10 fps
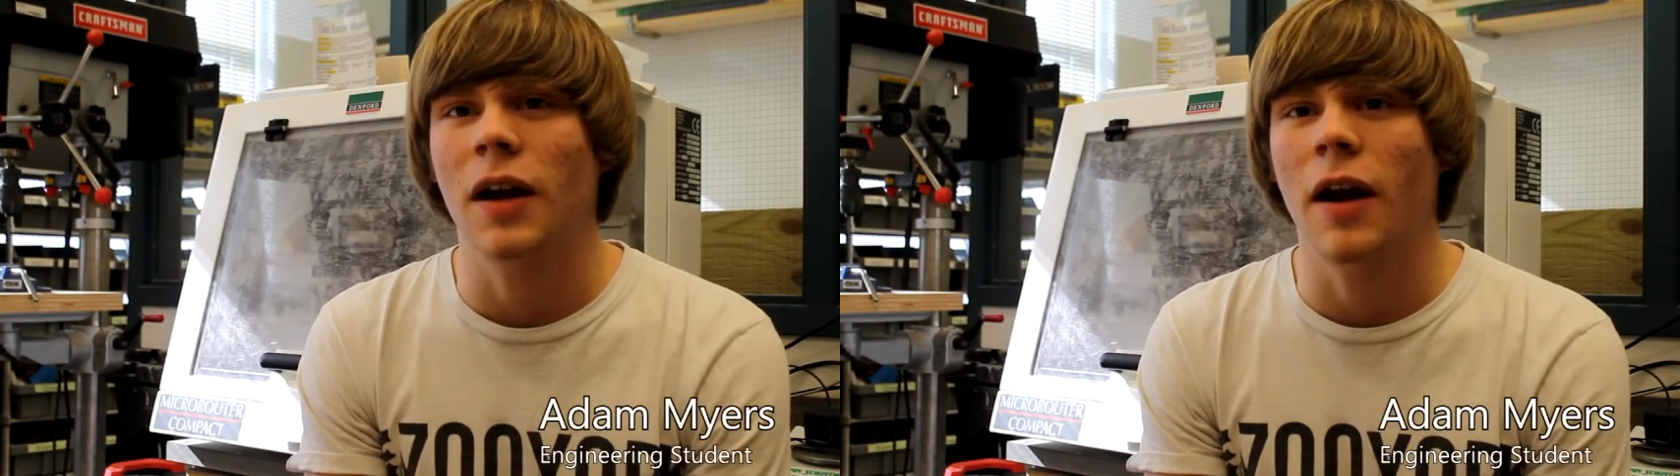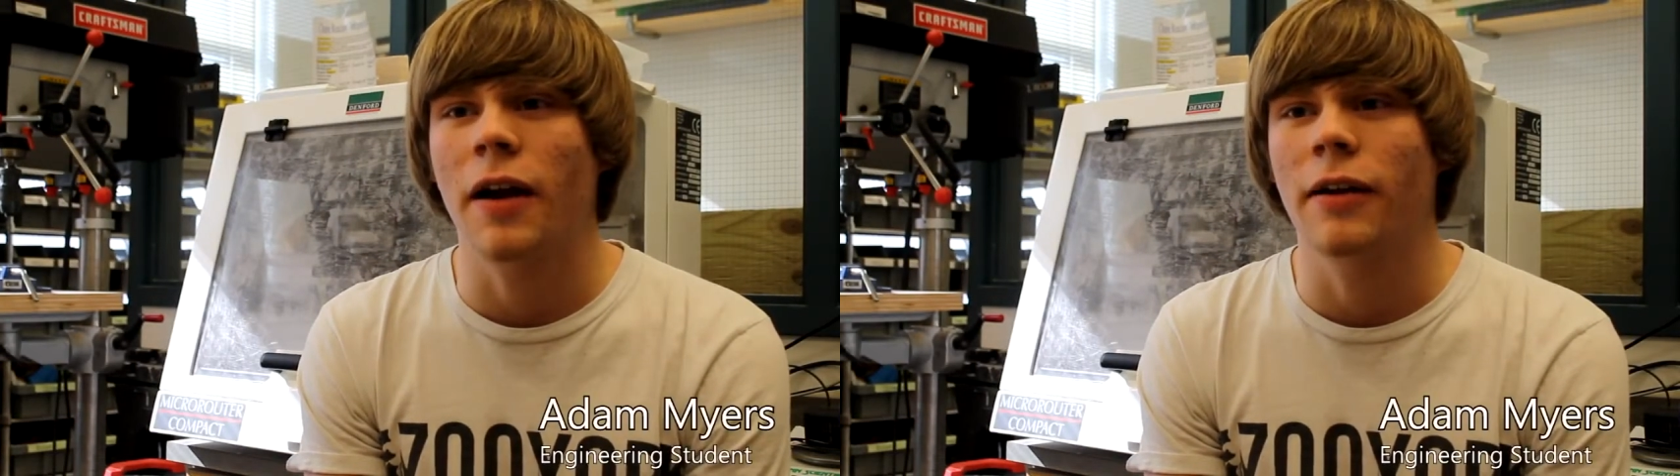
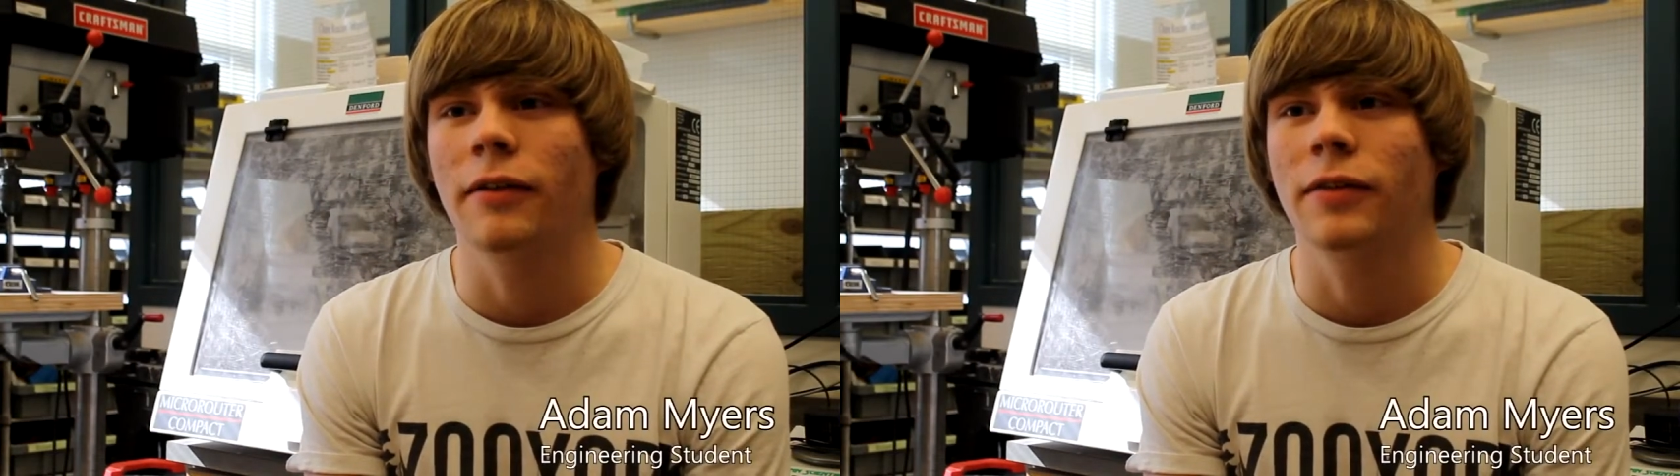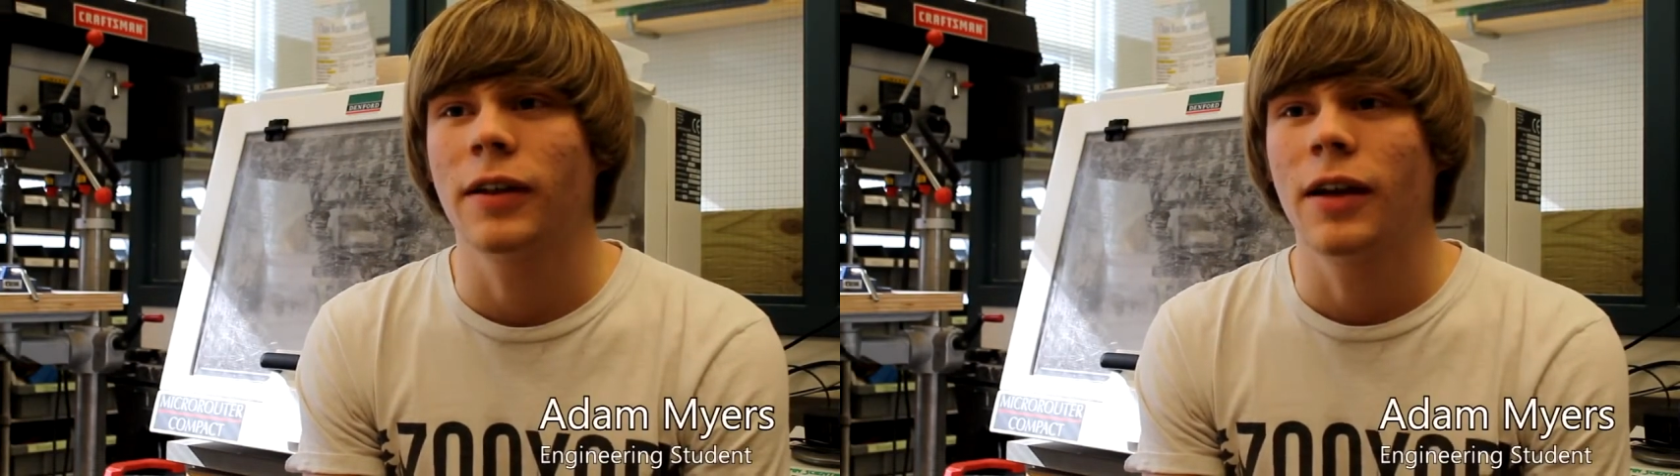
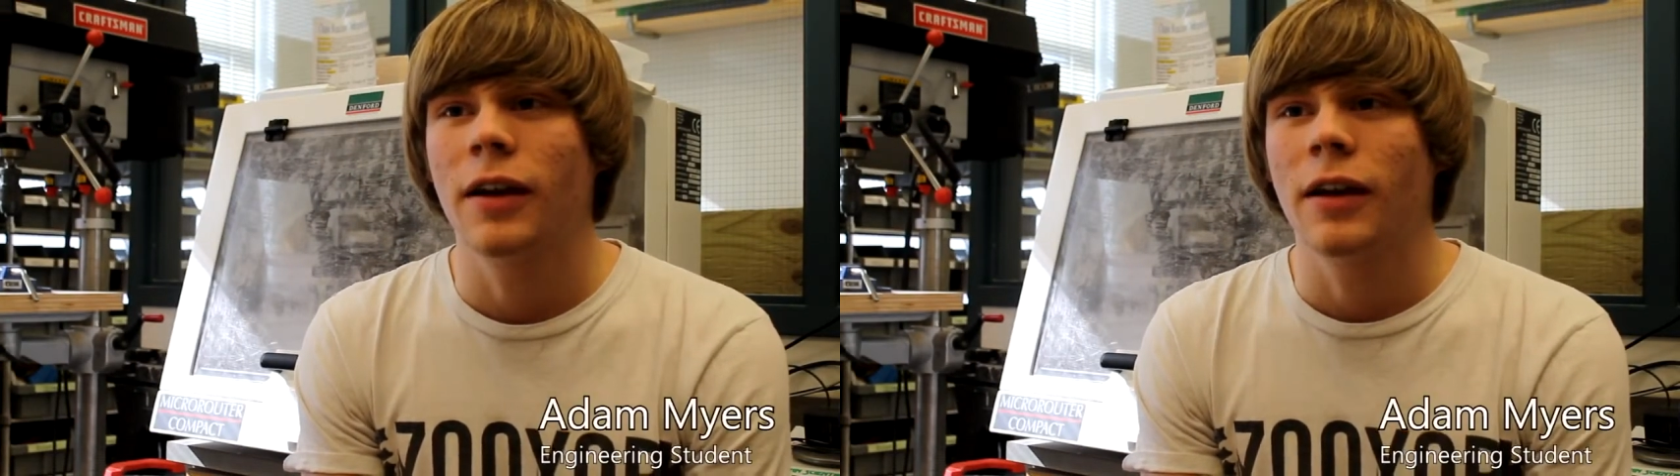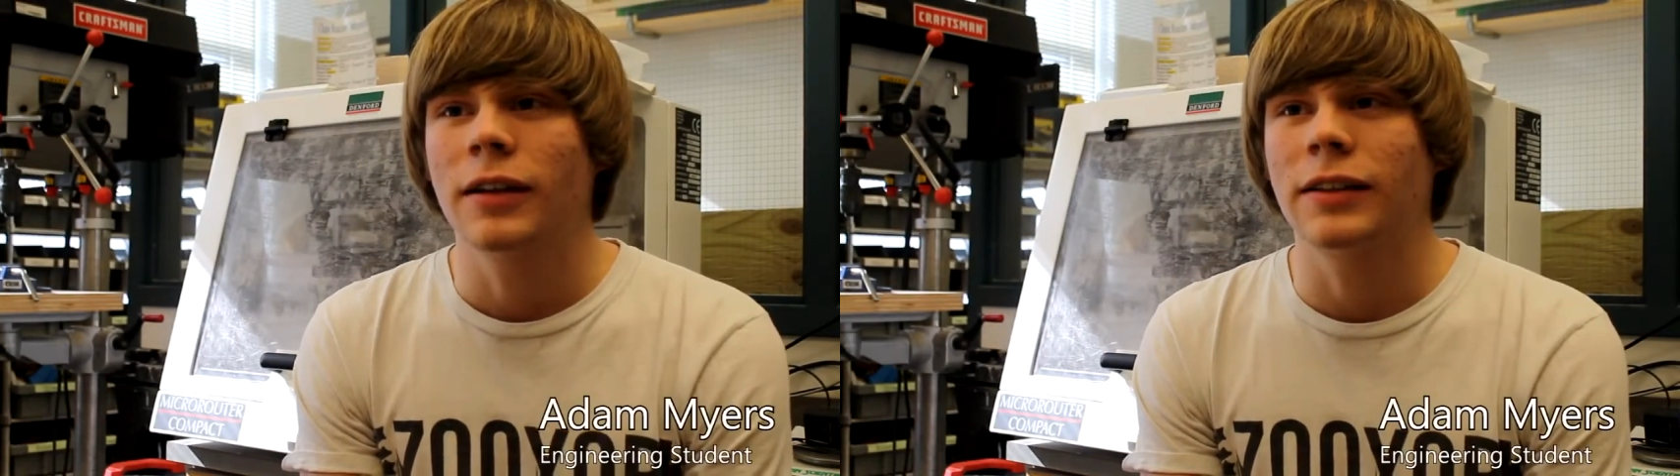I've
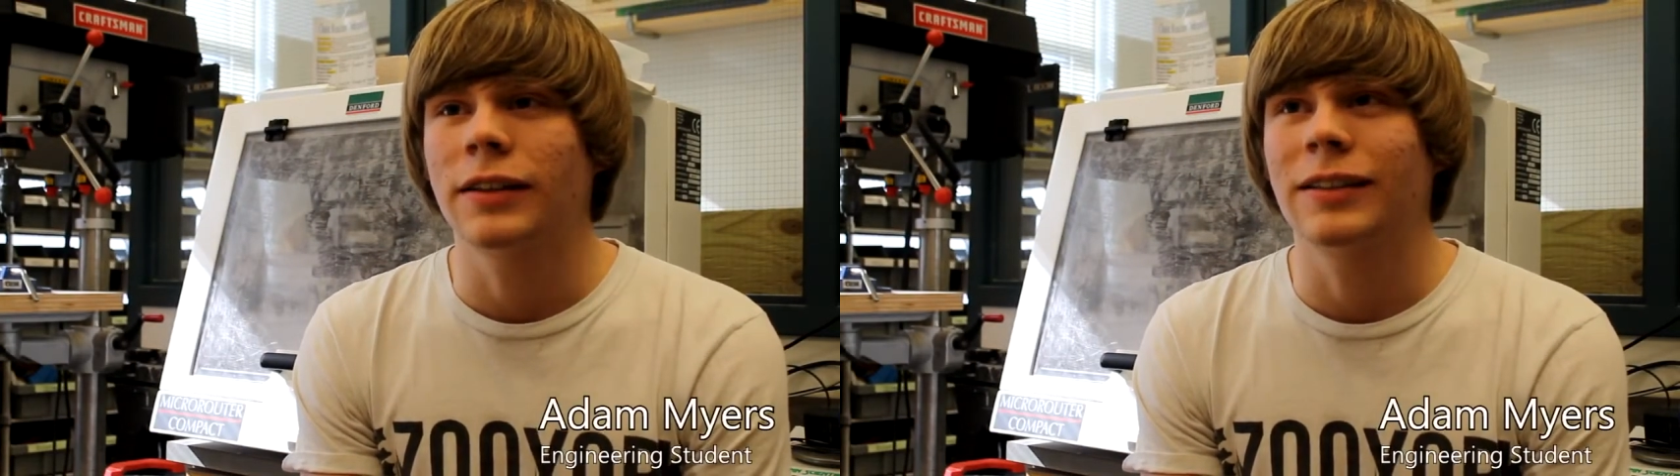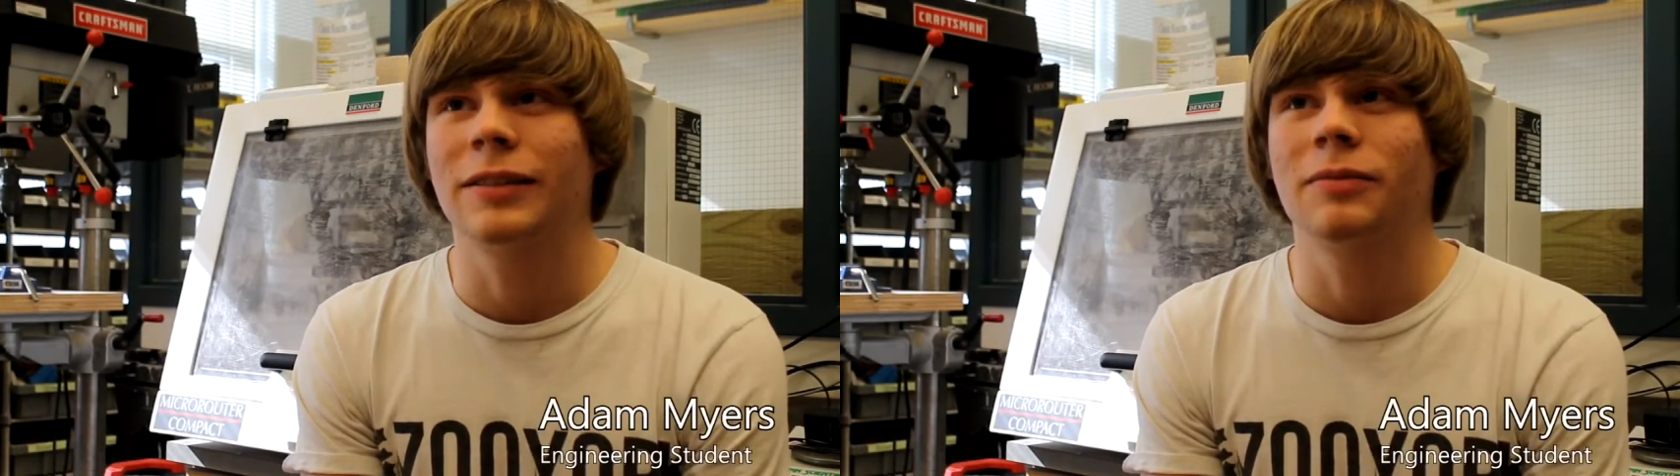
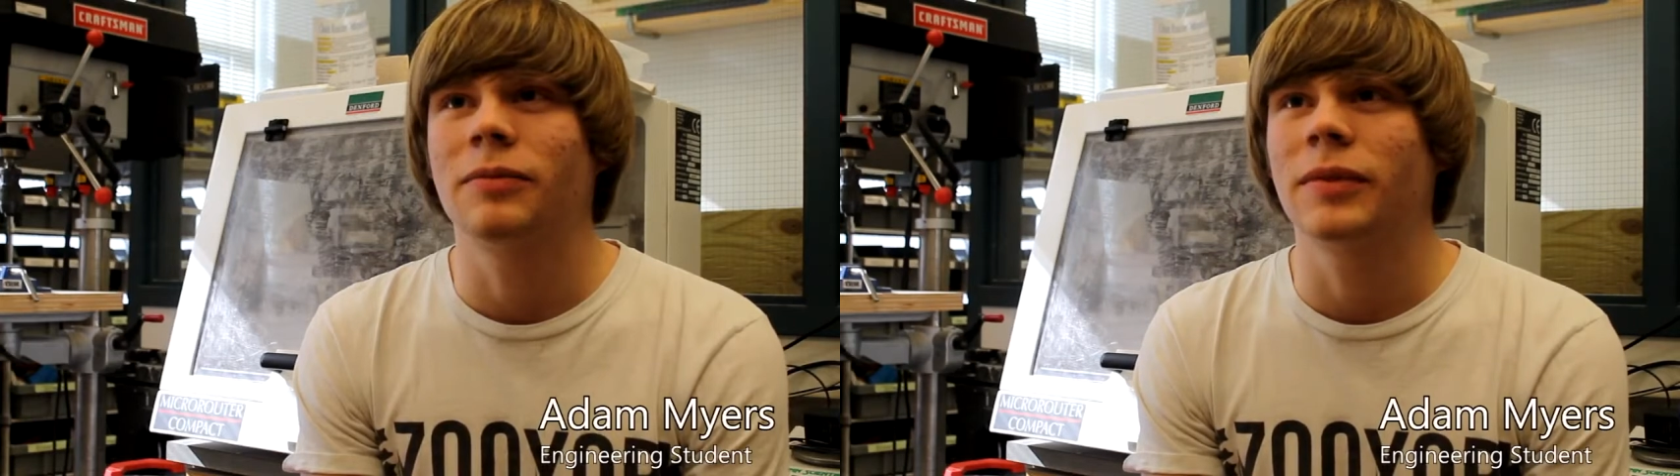since